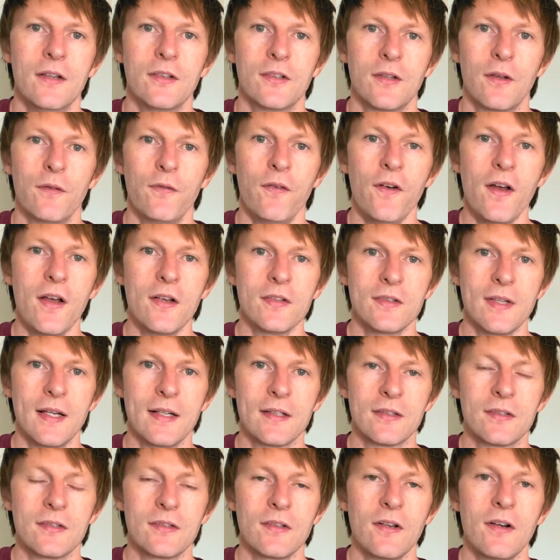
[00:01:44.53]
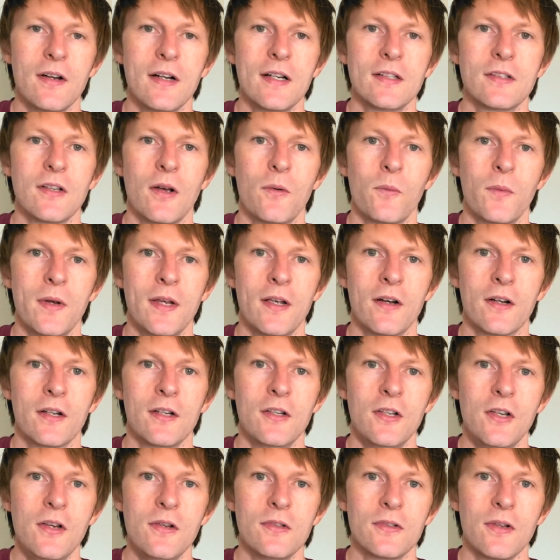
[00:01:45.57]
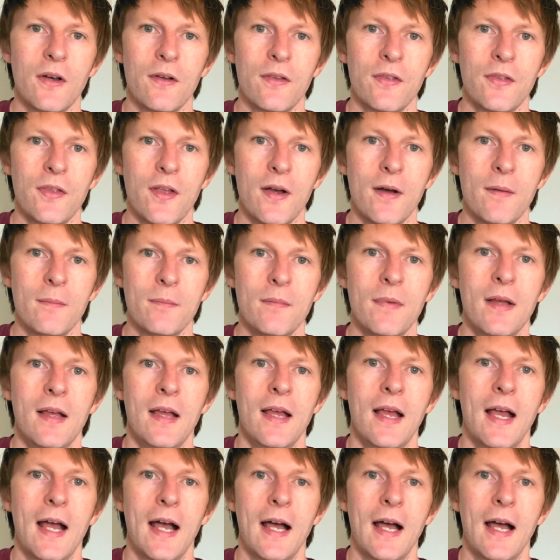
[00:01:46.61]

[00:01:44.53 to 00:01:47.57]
So the first exercise, we are going to use our thumb,